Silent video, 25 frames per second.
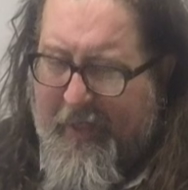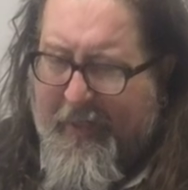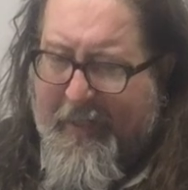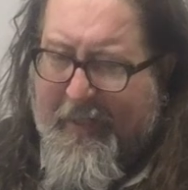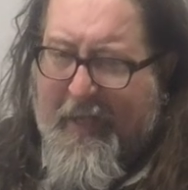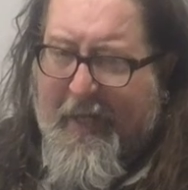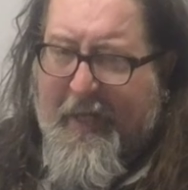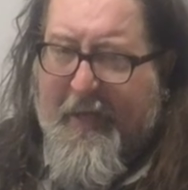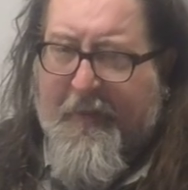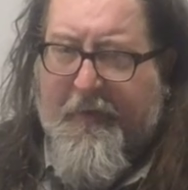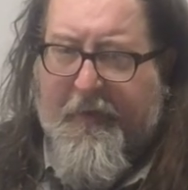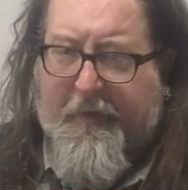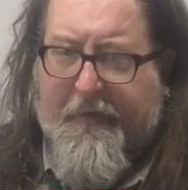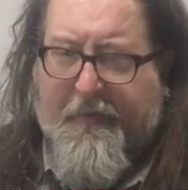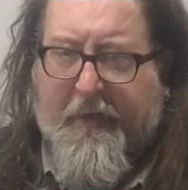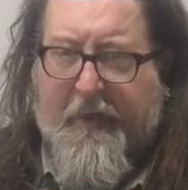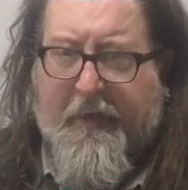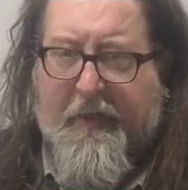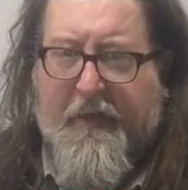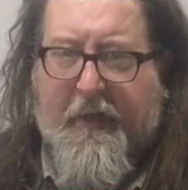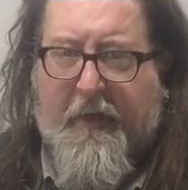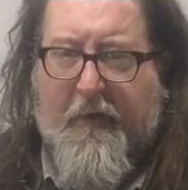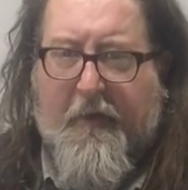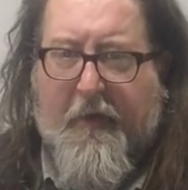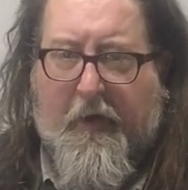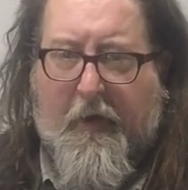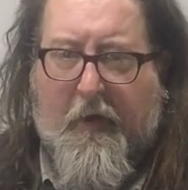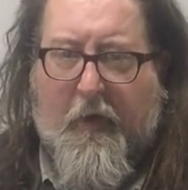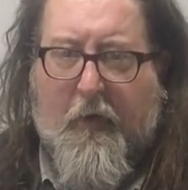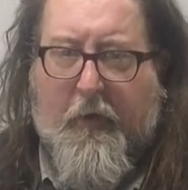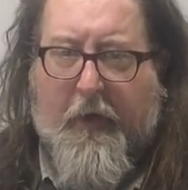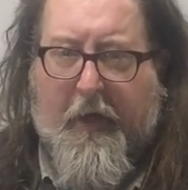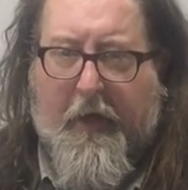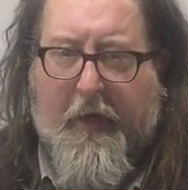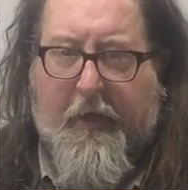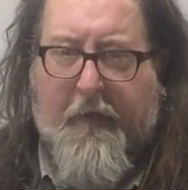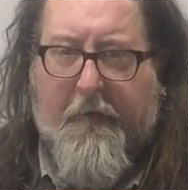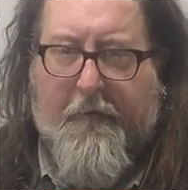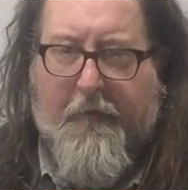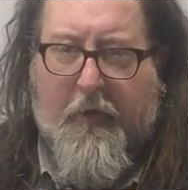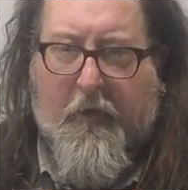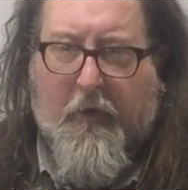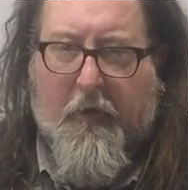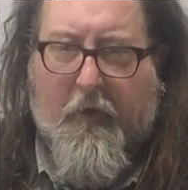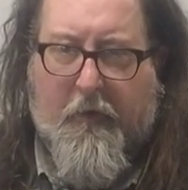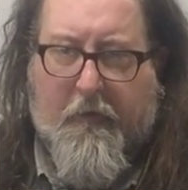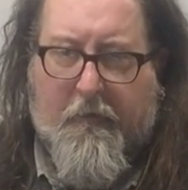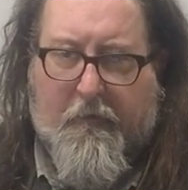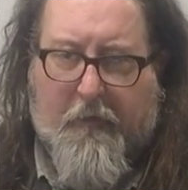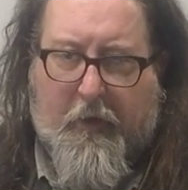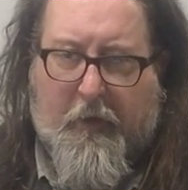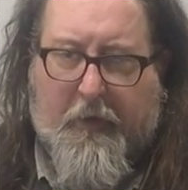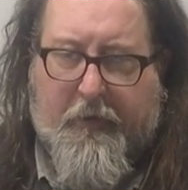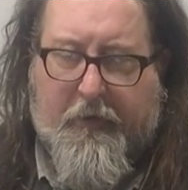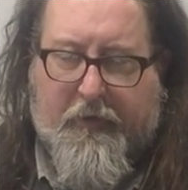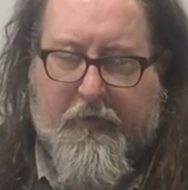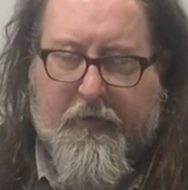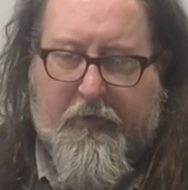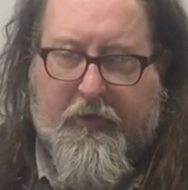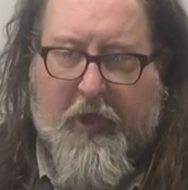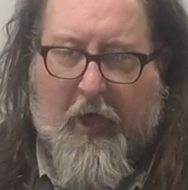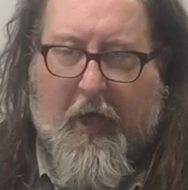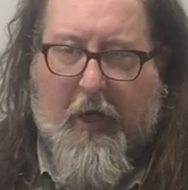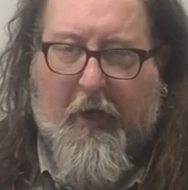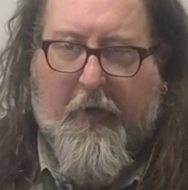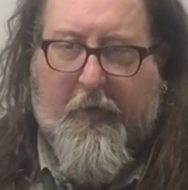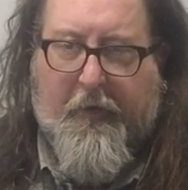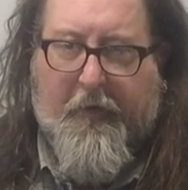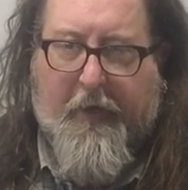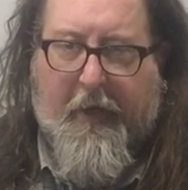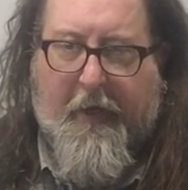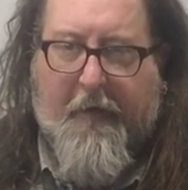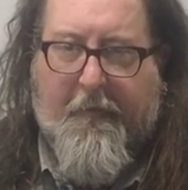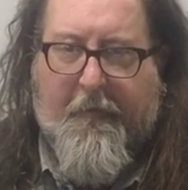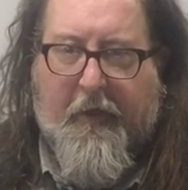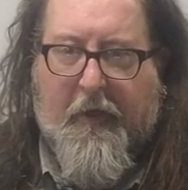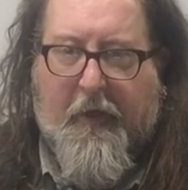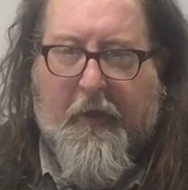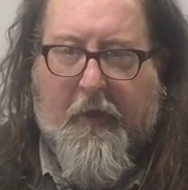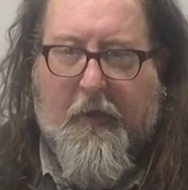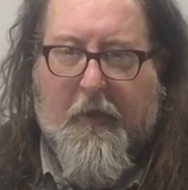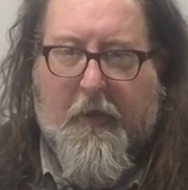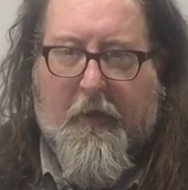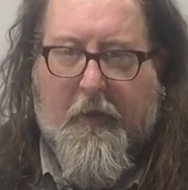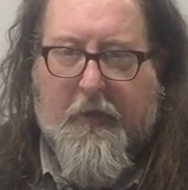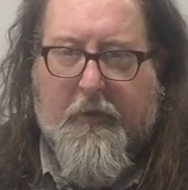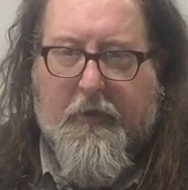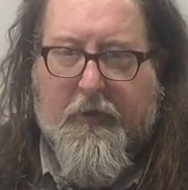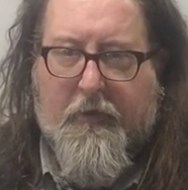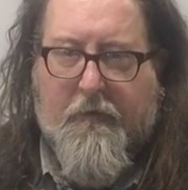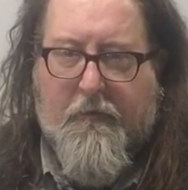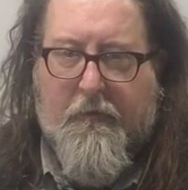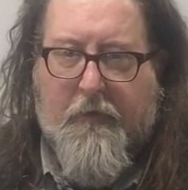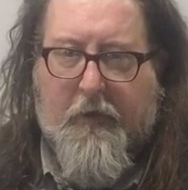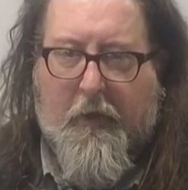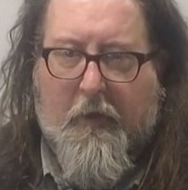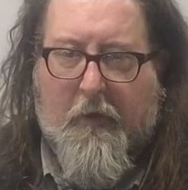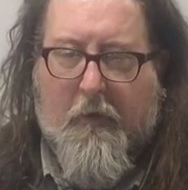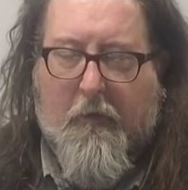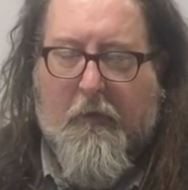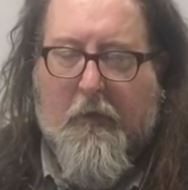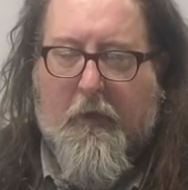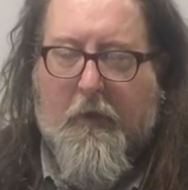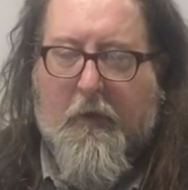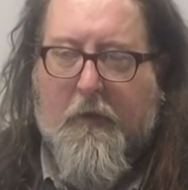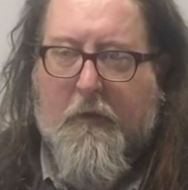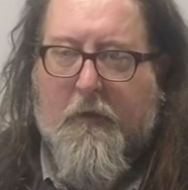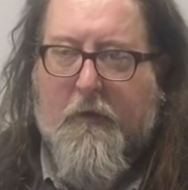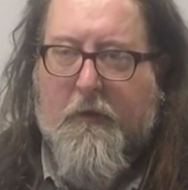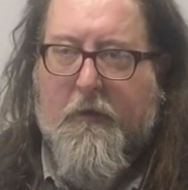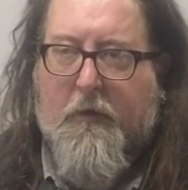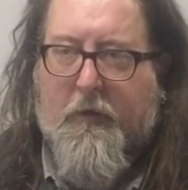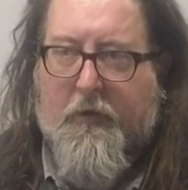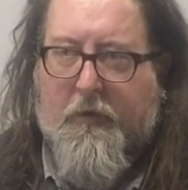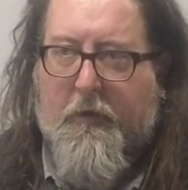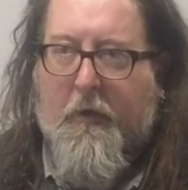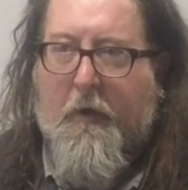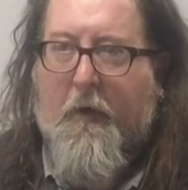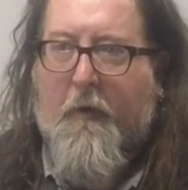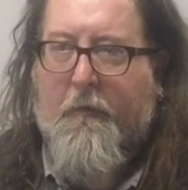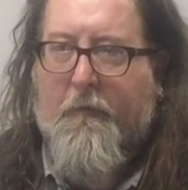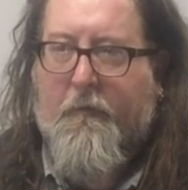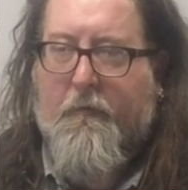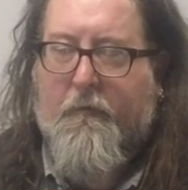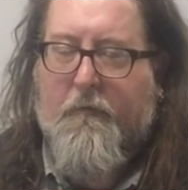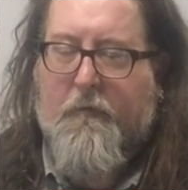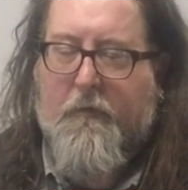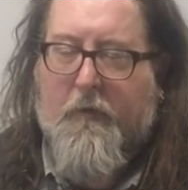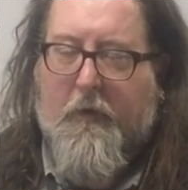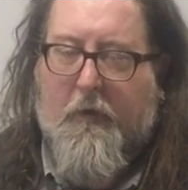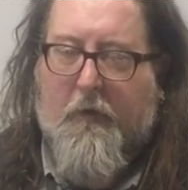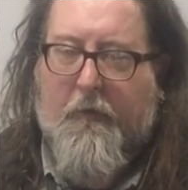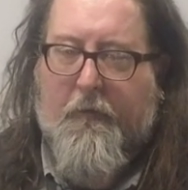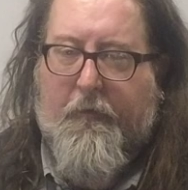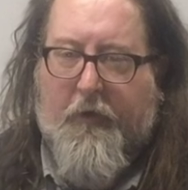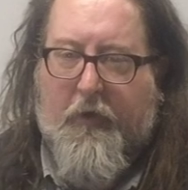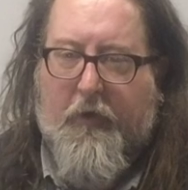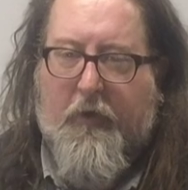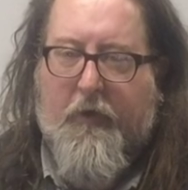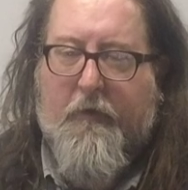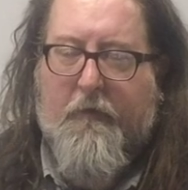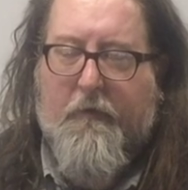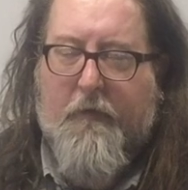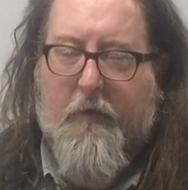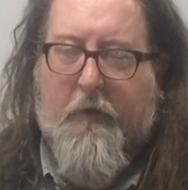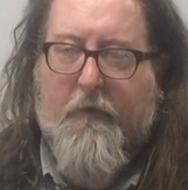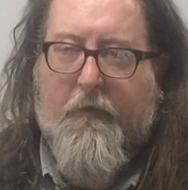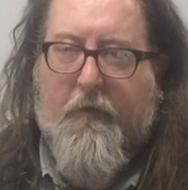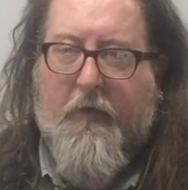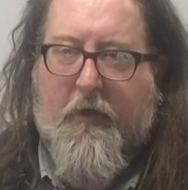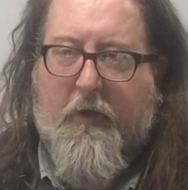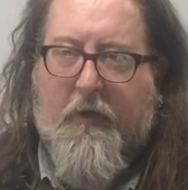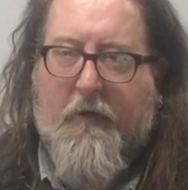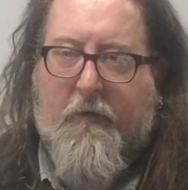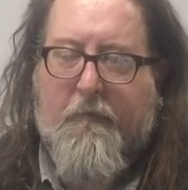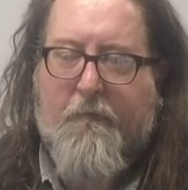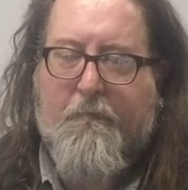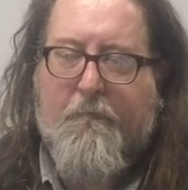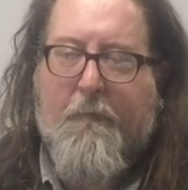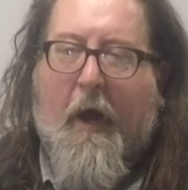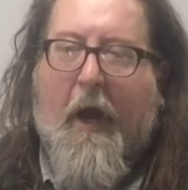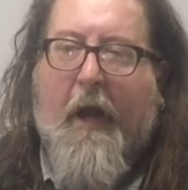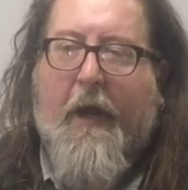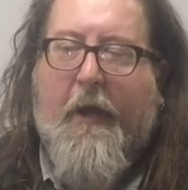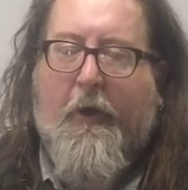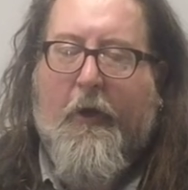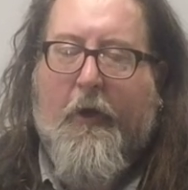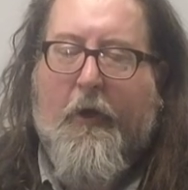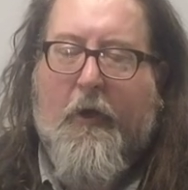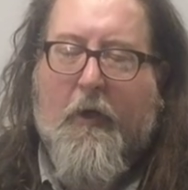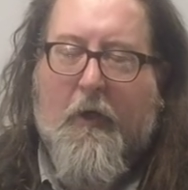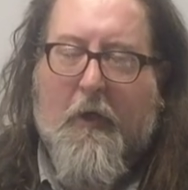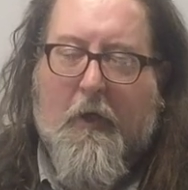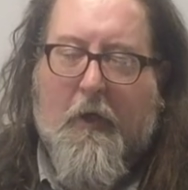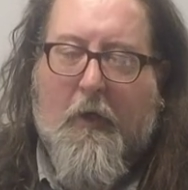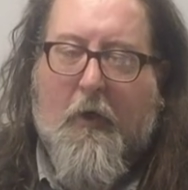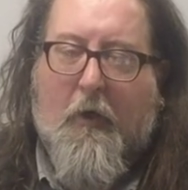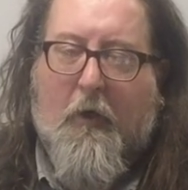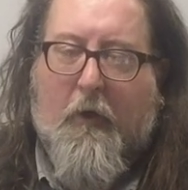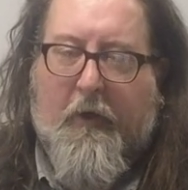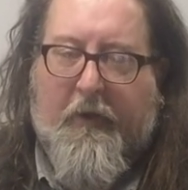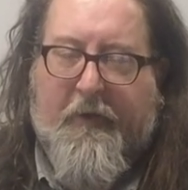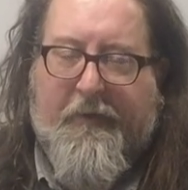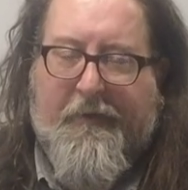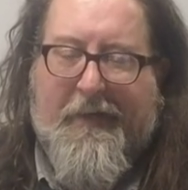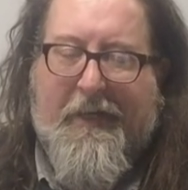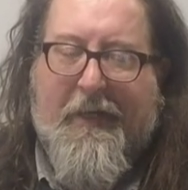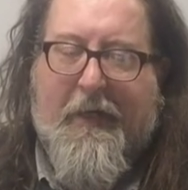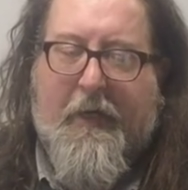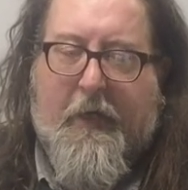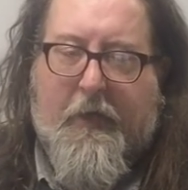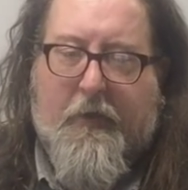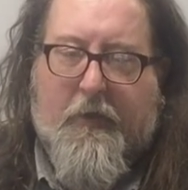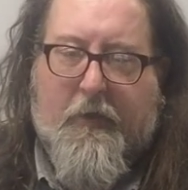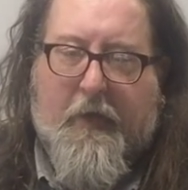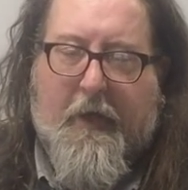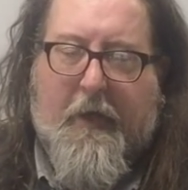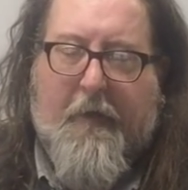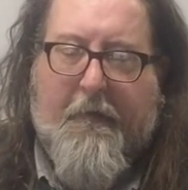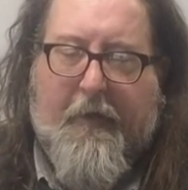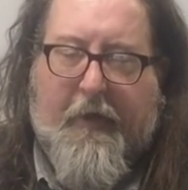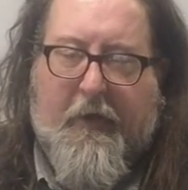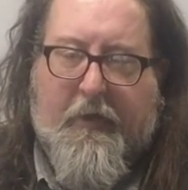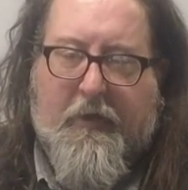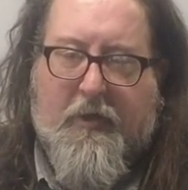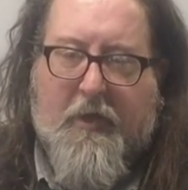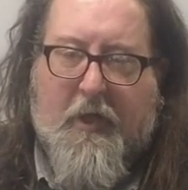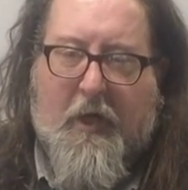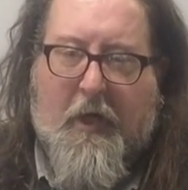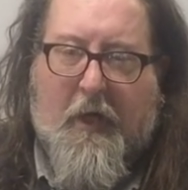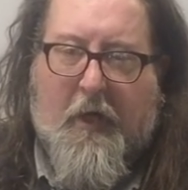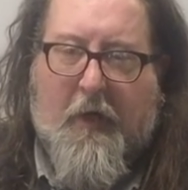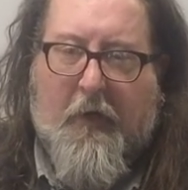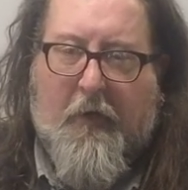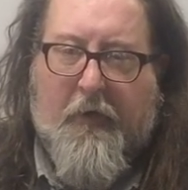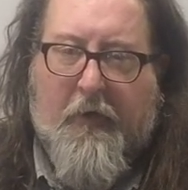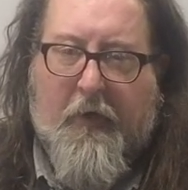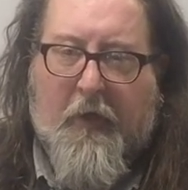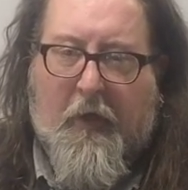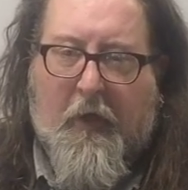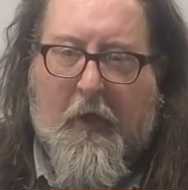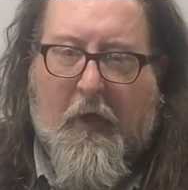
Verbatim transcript: again, this idea that okay, if you're a child having, a, you know, a, a, you know if you're a minor or a teenager having a child,